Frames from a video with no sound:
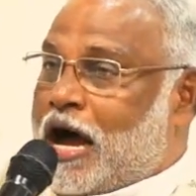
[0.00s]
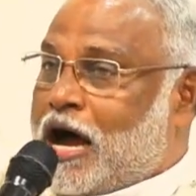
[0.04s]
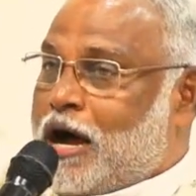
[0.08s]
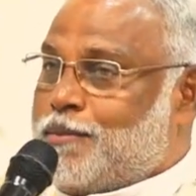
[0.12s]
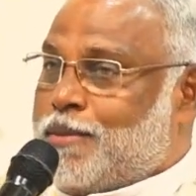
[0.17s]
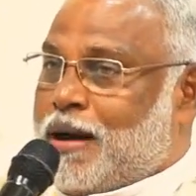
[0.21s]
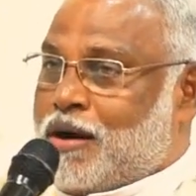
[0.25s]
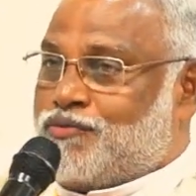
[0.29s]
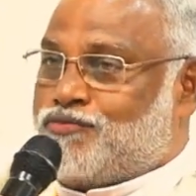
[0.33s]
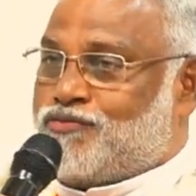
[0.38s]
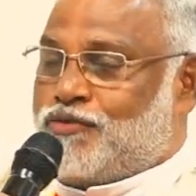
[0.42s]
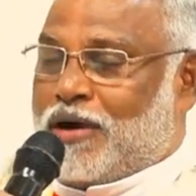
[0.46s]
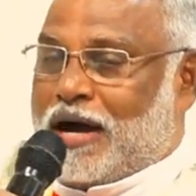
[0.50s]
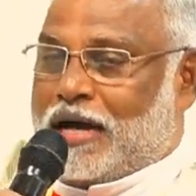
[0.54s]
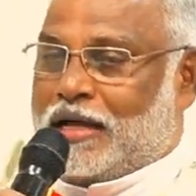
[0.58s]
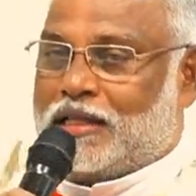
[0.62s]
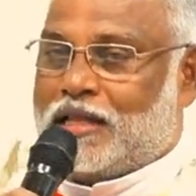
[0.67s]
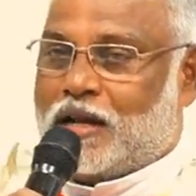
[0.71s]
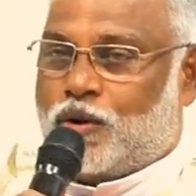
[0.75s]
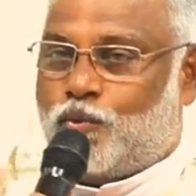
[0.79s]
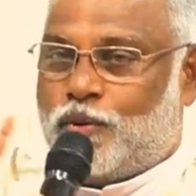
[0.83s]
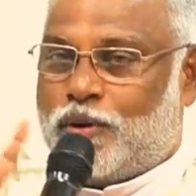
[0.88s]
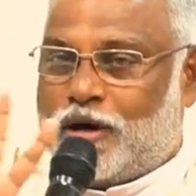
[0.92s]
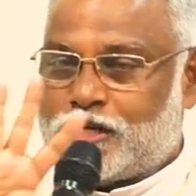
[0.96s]
Abba
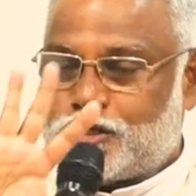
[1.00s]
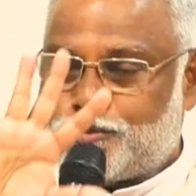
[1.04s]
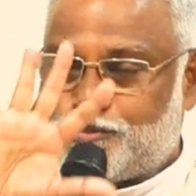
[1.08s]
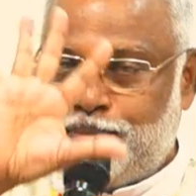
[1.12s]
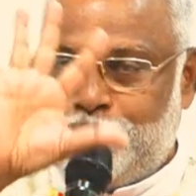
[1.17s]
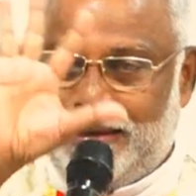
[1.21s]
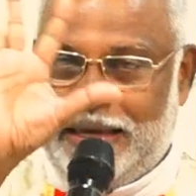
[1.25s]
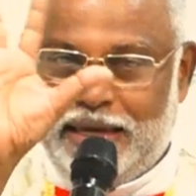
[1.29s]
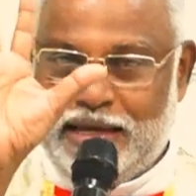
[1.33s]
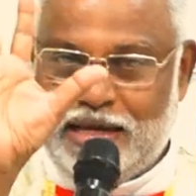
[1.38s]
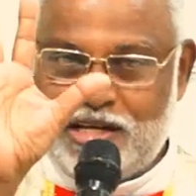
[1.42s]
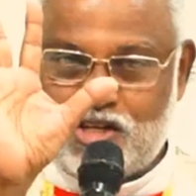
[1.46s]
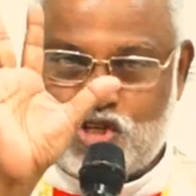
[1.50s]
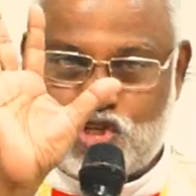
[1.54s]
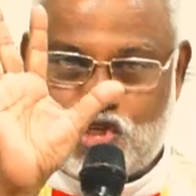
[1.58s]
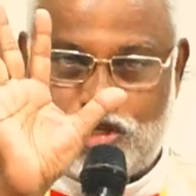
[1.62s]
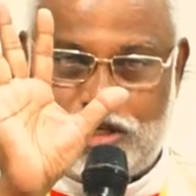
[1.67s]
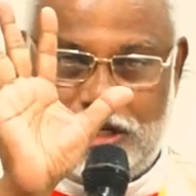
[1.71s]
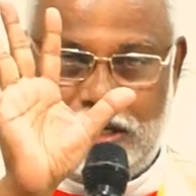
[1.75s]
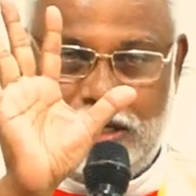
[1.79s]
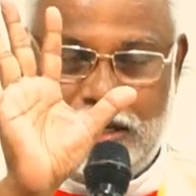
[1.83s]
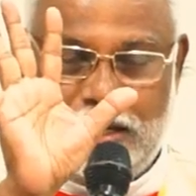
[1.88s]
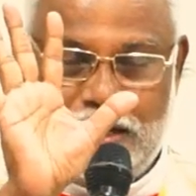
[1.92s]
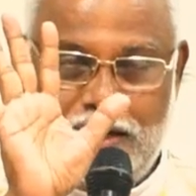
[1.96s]
Father was being
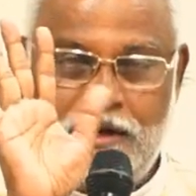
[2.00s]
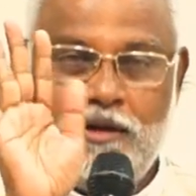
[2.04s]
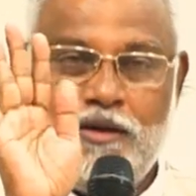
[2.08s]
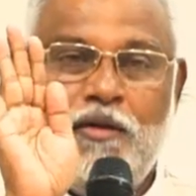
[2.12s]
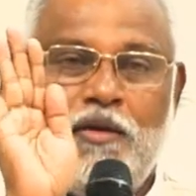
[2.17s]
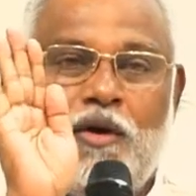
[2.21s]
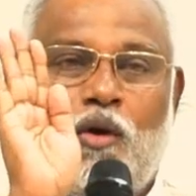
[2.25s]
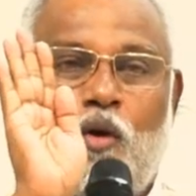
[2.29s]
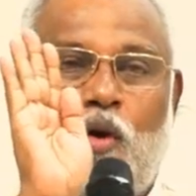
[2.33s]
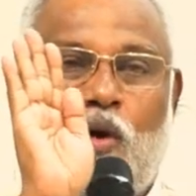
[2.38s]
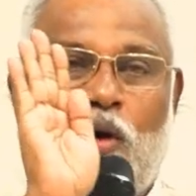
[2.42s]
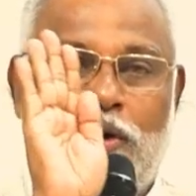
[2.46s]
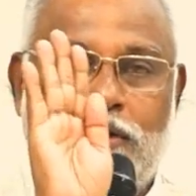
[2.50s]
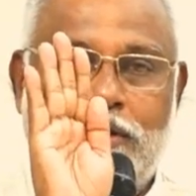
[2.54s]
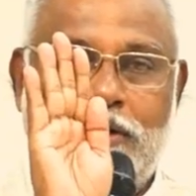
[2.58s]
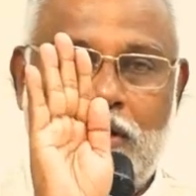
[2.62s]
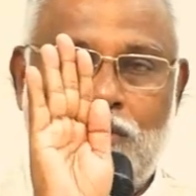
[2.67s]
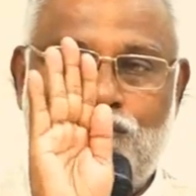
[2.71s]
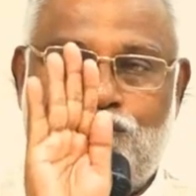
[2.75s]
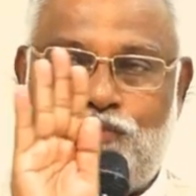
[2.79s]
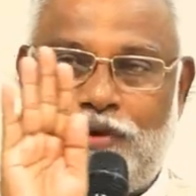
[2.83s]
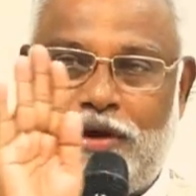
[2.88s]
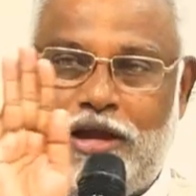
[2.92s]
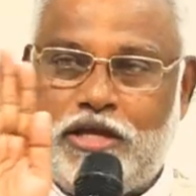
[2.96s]
seen on
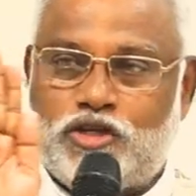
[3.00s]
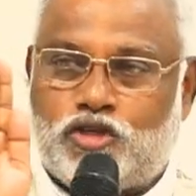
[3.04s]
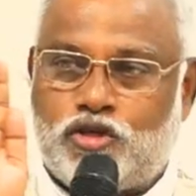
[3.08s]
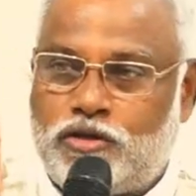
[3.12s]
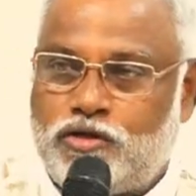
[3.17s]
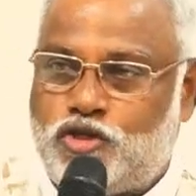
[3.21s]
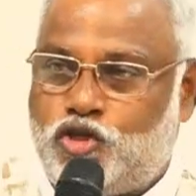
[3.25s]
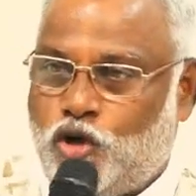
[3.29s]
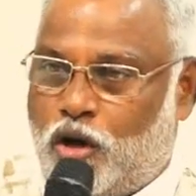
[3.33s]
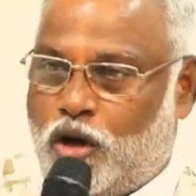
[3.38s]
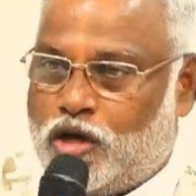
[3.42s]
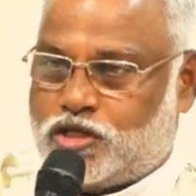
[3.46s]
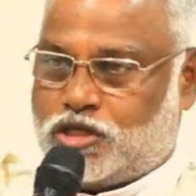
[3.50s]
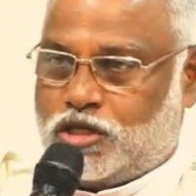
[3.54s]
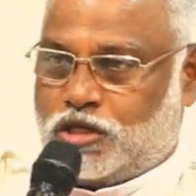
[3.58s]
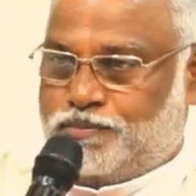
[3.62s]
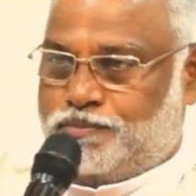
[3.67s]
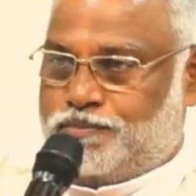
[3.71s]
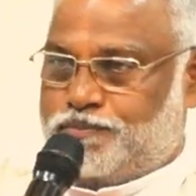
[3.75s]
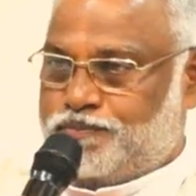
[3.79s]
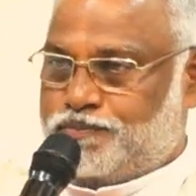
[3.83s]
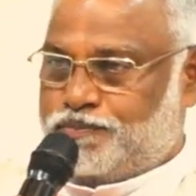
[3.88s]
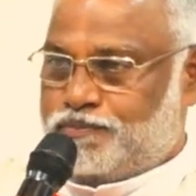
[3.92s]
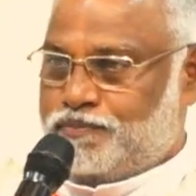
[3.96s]
the face of Joseph.
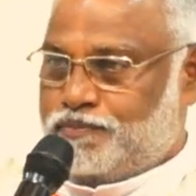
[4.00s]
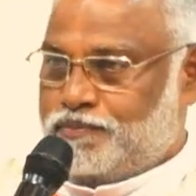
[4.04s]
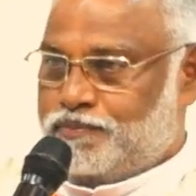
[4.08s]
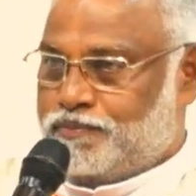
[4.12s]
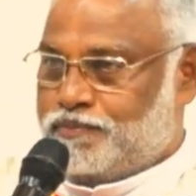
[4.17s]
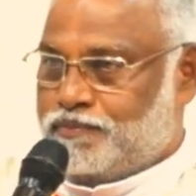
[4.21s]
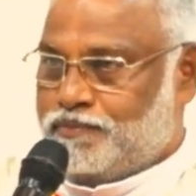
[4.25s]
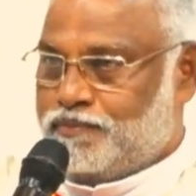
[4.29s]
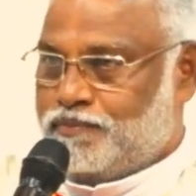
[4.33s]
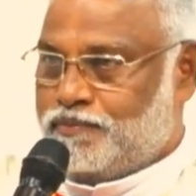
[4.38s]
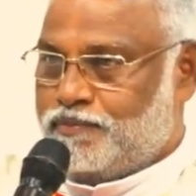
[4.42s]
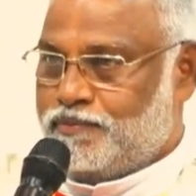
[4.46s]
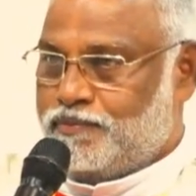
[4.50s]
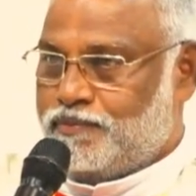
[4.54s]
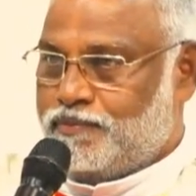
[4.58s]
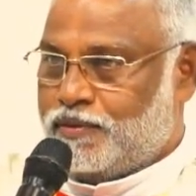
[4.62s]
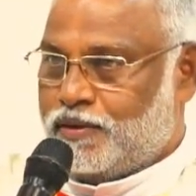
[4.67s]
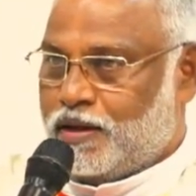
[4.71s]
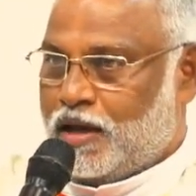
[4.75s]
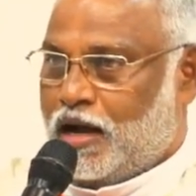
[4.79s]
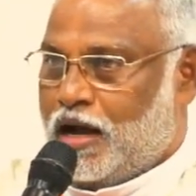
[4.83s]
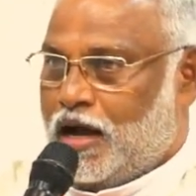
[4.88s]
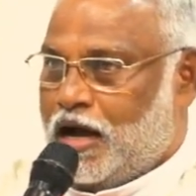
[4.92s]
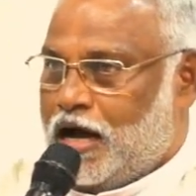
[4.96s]

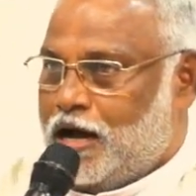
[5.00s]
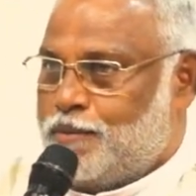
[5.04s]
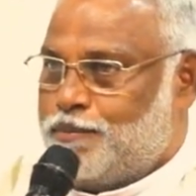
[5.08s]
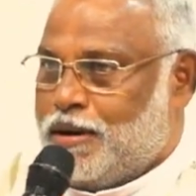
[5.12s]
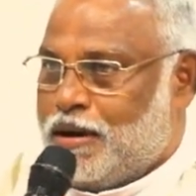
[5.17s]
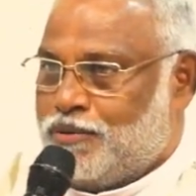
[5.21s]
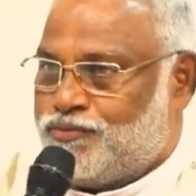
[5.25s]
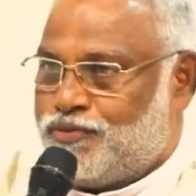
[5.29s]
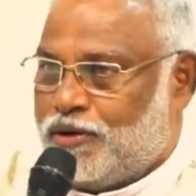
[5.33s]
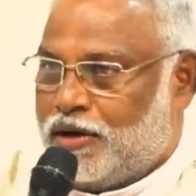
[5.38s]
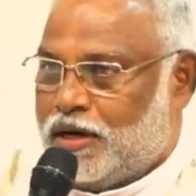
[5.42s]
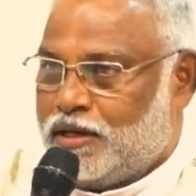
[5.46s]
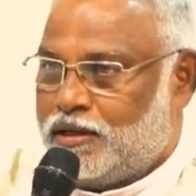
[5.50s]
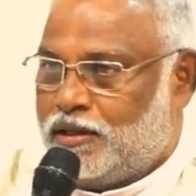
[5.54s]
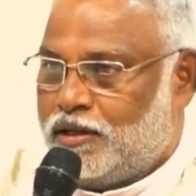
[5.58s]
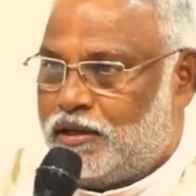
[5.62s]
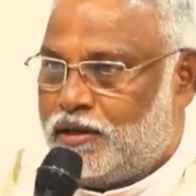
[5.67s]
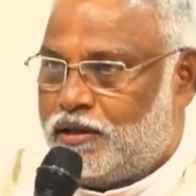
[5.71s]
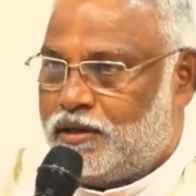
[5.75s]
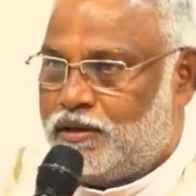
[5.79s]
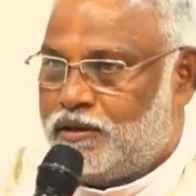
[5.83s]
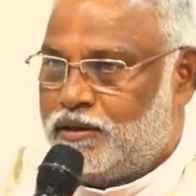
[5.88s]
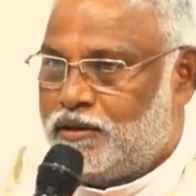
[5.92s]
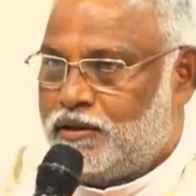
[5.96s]
Abba Father.